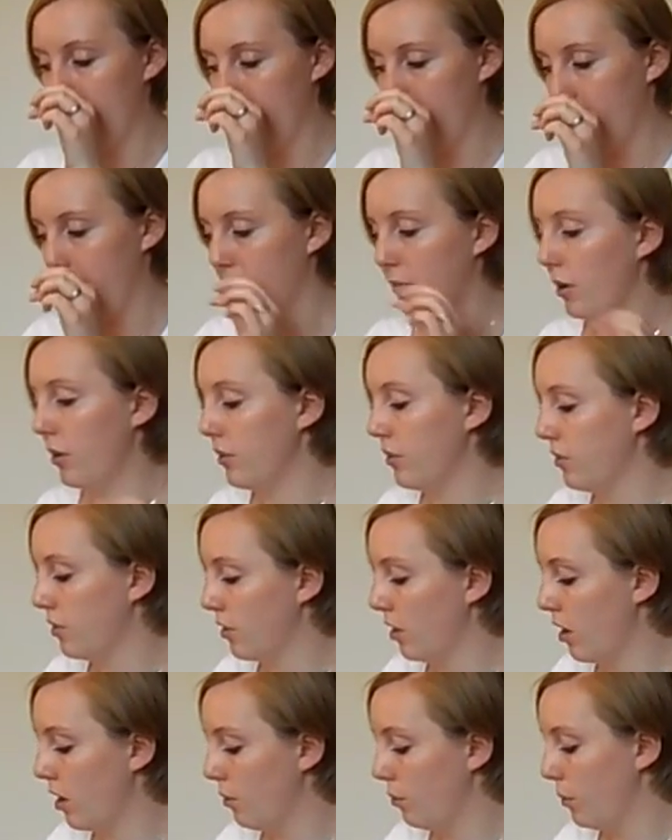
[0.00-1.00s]
Anyway, I'm going to
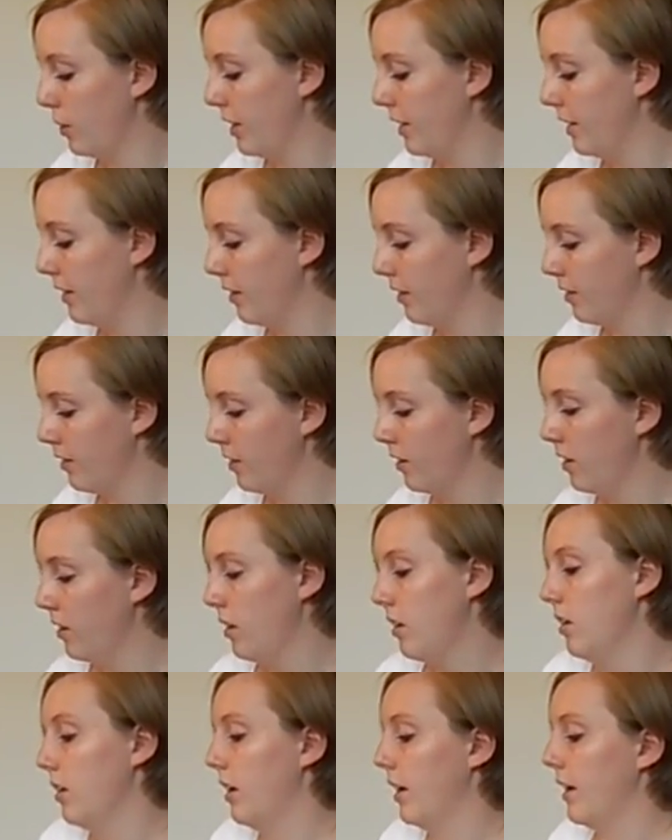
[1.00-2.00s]
start with
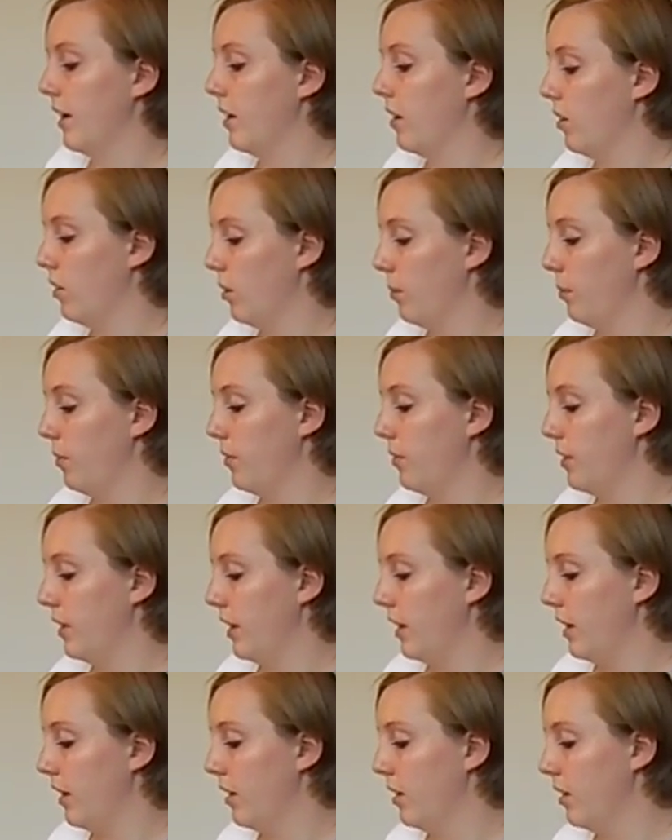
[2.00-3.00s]
like
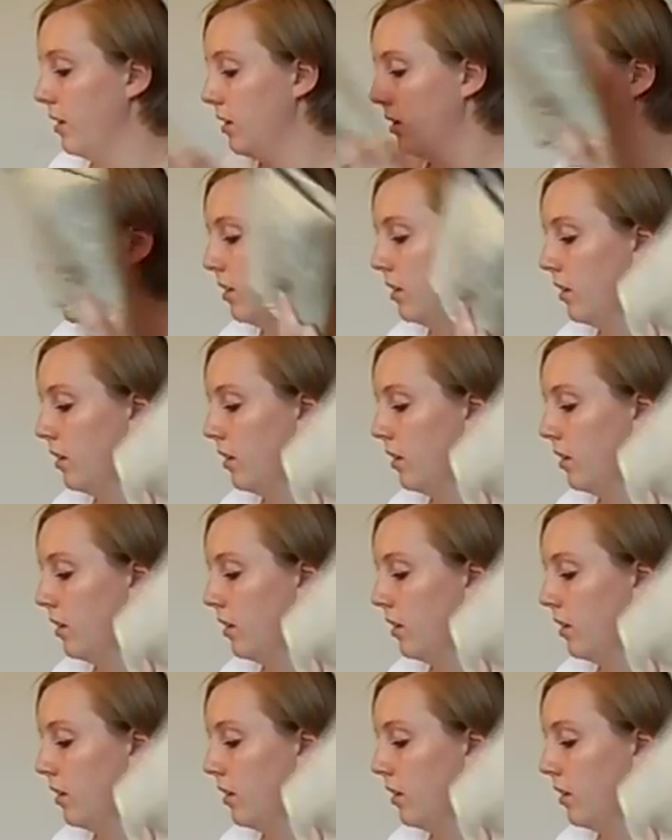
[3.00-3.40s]
obviously